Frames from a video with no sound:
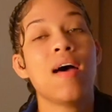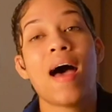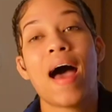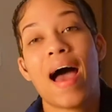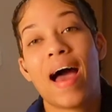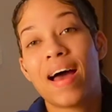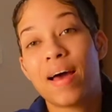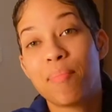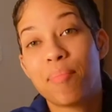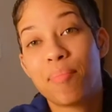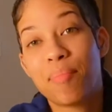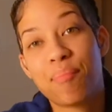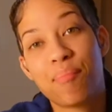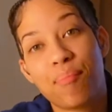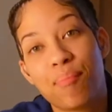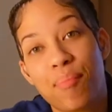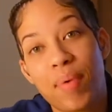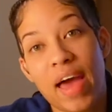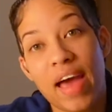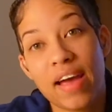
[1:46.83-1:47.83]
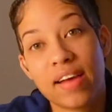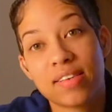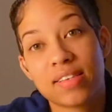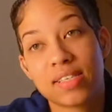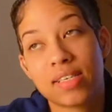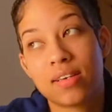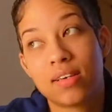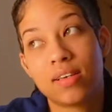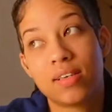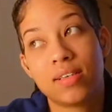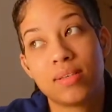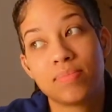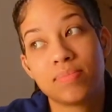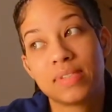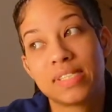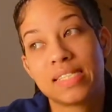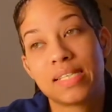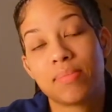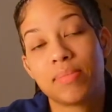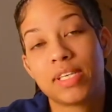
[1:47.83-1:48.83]
i packed um
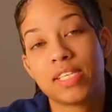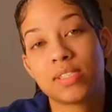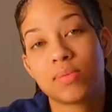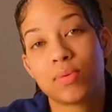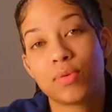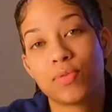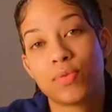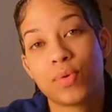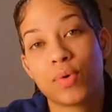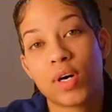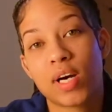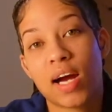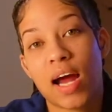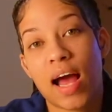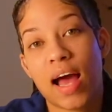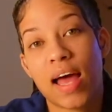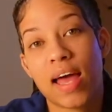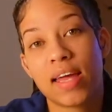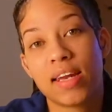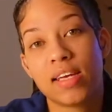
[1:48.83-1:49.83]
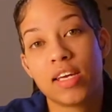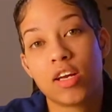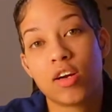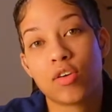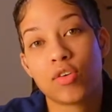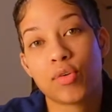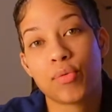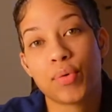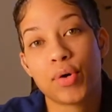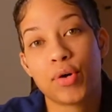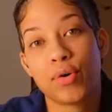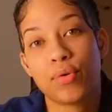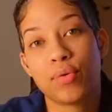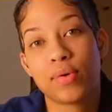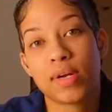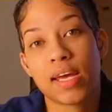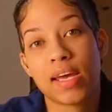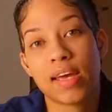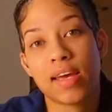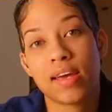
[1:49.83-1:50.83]
10 minutes before i had to get on the
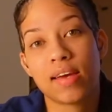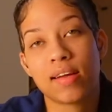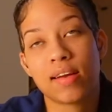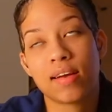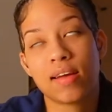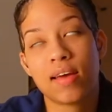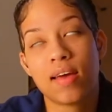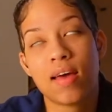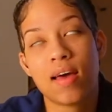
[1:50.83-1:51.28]
road and